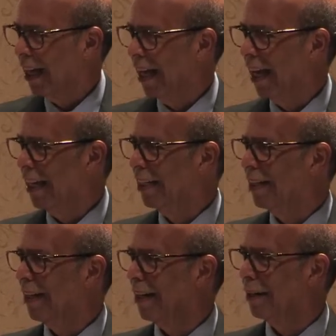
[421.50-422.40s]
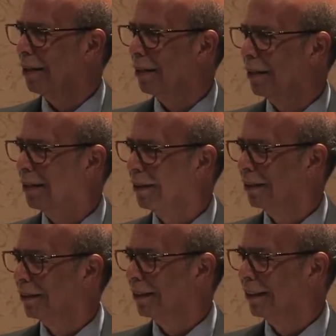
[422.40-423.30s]
And uh,
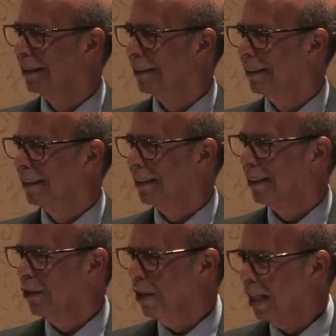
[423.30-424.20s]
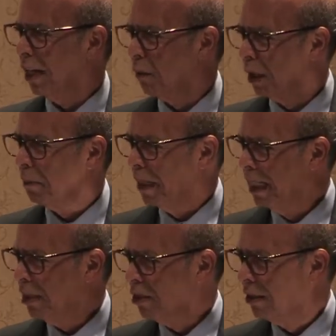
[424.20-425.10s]
you think they really mean
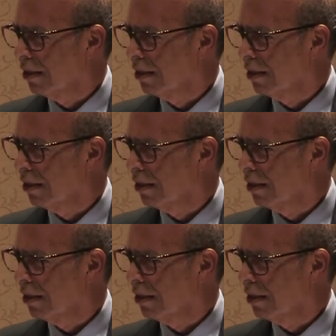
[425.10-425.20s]
it?